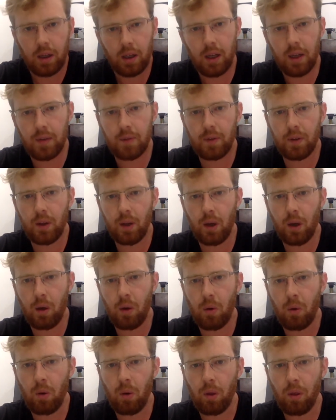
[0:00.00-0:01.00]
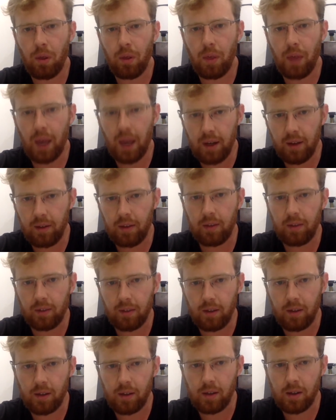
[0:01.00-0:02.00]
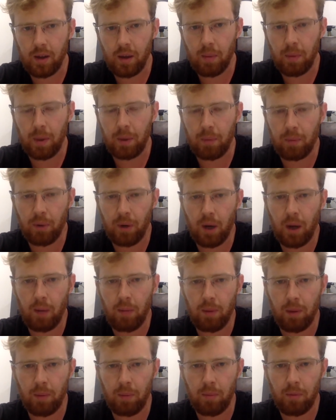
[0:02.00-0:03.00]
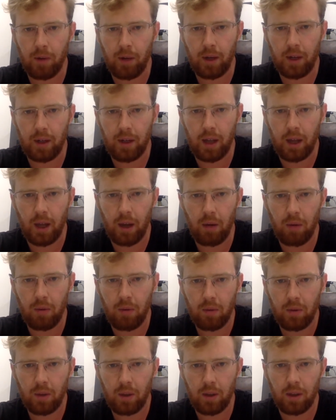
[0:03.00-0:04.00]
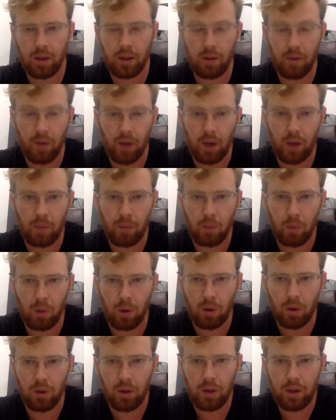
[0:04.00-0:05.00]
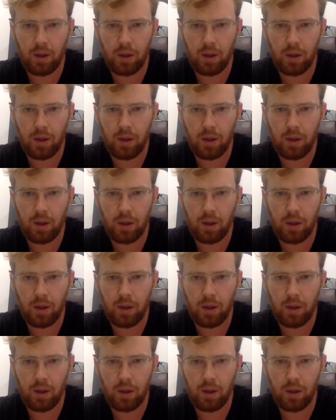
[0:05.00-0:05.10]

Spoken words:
even though that is a big problem right now in the developed world